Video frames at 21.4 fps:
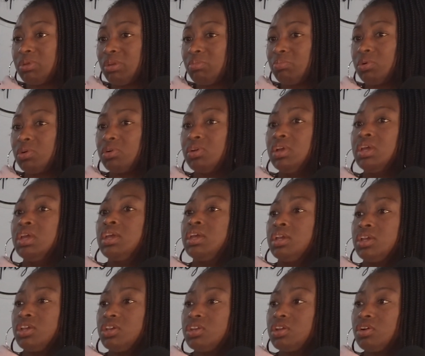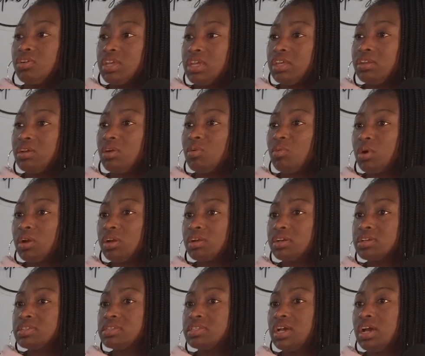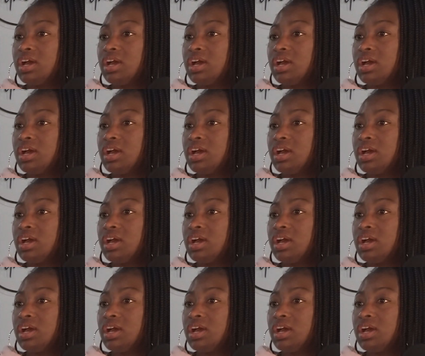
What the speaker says: people, keto works.